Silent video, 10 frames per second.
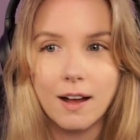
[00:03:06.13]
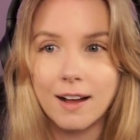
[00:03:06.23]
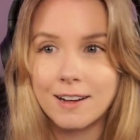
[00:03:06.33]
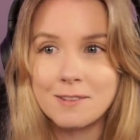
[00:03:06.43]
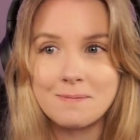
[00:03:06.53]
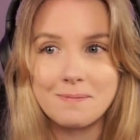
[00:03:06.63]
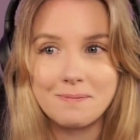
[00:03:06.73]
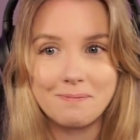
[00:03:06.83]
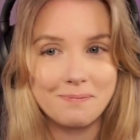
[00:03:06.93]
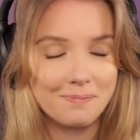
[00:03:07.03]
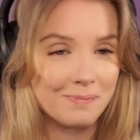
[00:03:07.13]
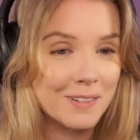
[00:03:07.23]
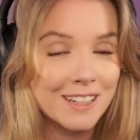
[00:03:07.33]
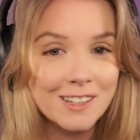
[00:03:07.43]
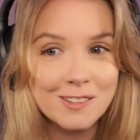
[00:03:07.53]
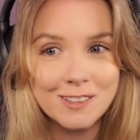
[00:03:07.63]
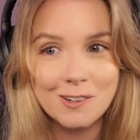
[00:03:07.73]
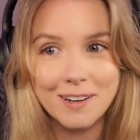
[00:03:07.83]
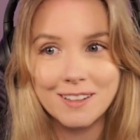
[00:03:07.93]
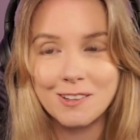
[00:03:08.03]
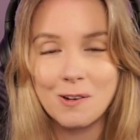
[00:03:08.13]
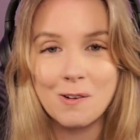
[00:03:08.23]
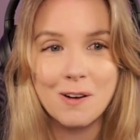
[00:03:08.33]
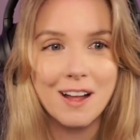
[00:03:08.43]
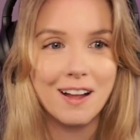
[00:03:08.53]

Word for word: Um, it looks great though.